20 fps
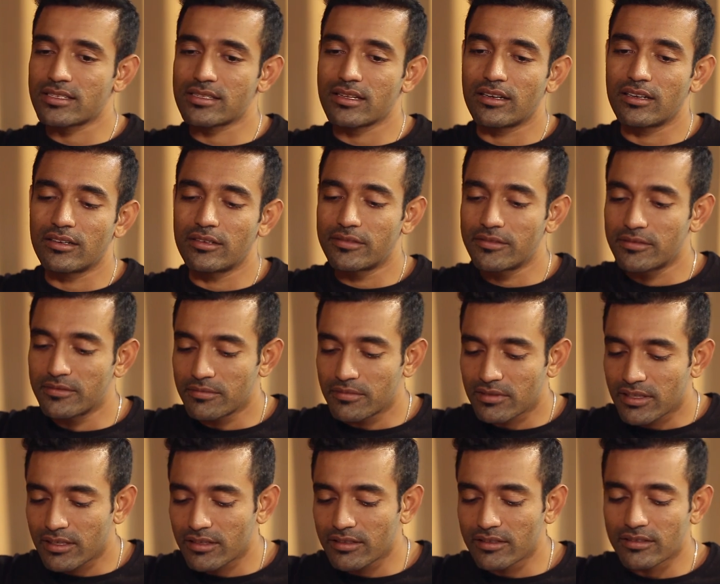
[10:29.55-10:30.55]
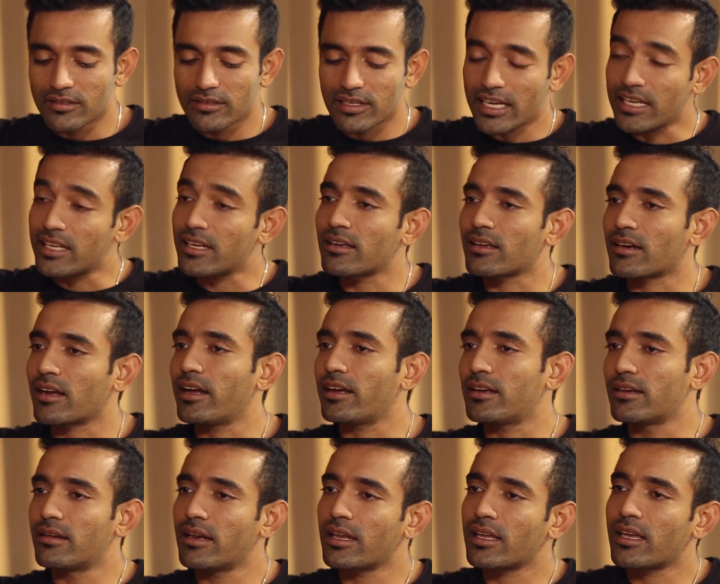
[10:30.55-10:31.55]
I started uh, eating
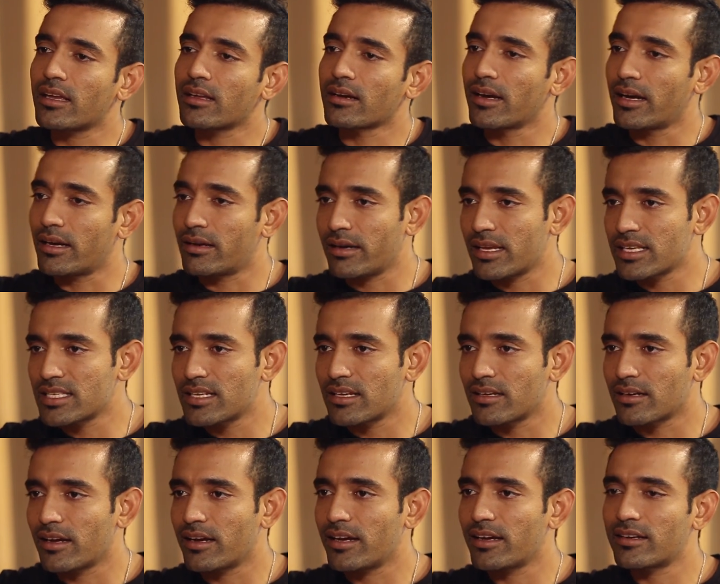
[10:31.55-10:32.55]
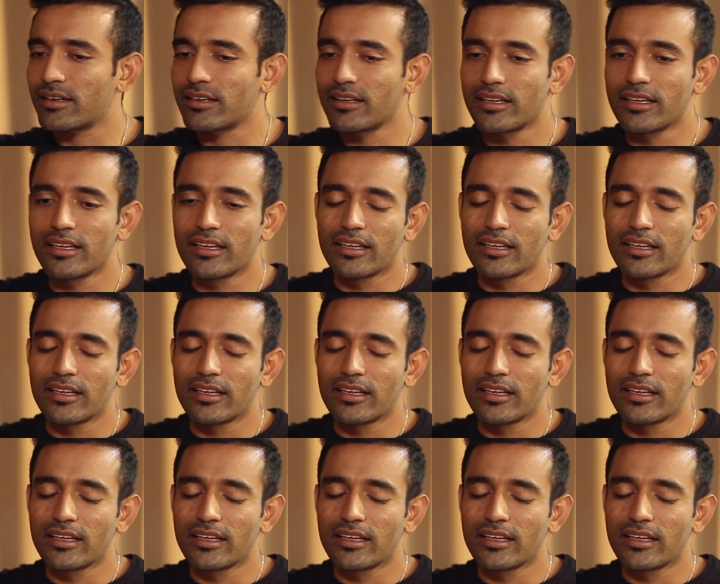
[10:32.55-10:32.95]
right, drinking right, resting right.